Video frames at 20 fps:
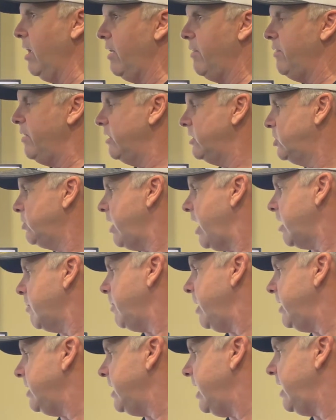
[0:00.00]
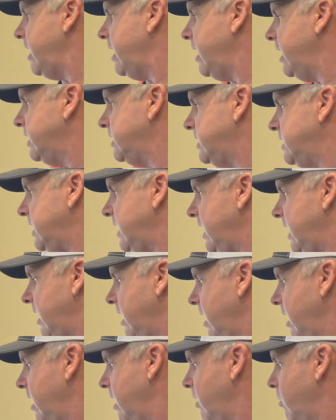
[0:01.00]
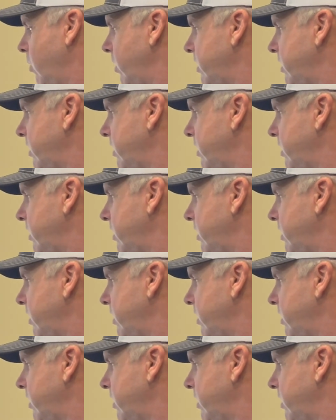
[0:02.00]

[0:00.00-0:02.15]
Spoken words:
the TrackMan data and see what